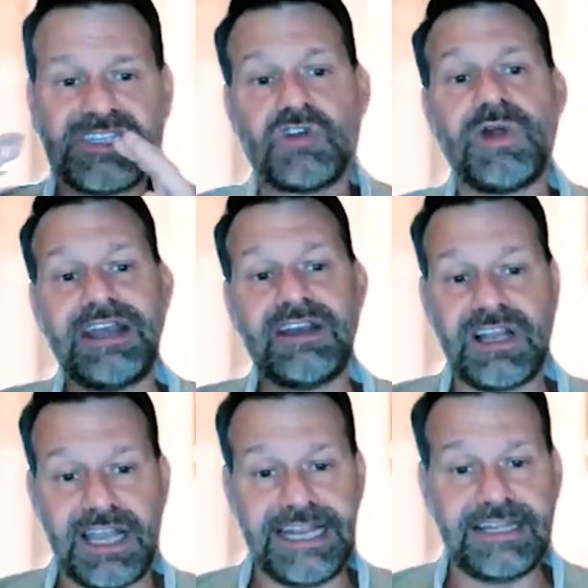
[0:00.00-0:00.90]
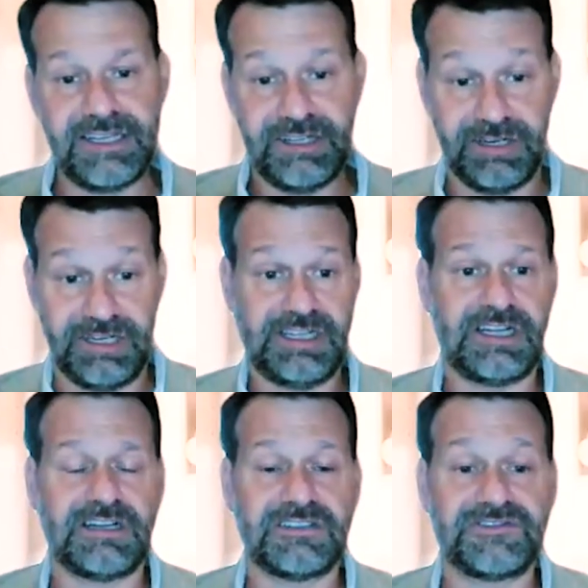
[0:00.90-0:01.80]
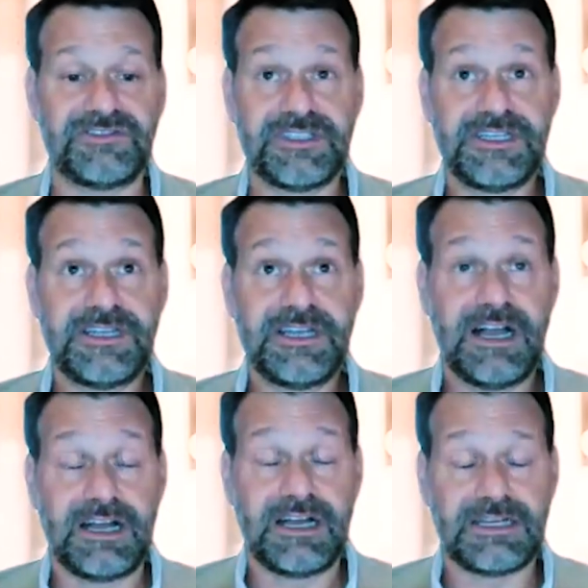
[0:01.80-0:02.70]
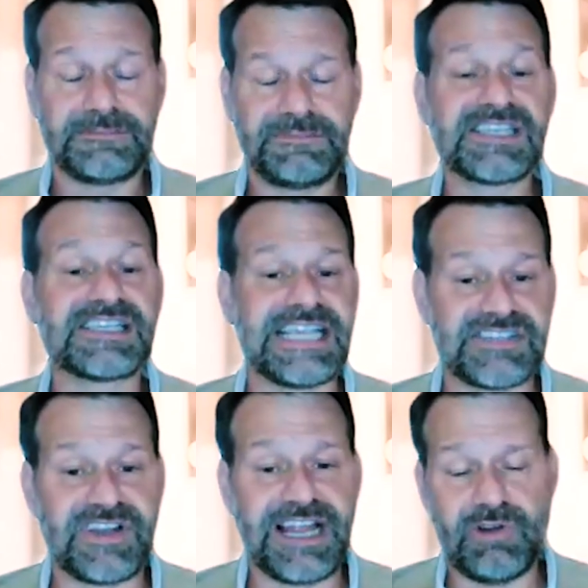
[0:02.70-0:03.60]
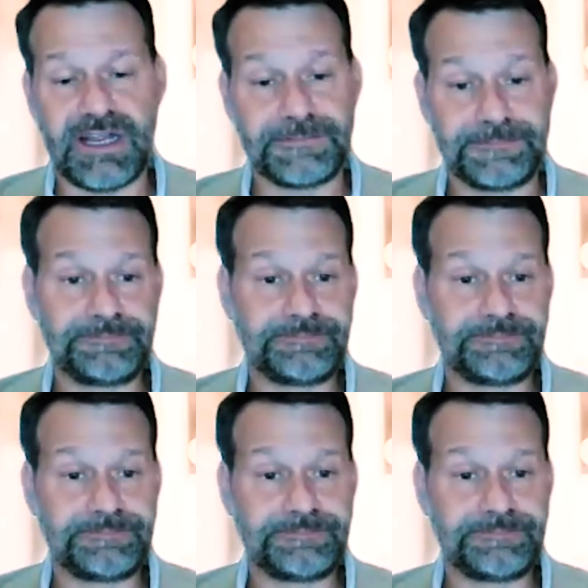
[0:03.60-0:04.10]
the greater the likelihood of successful outcome.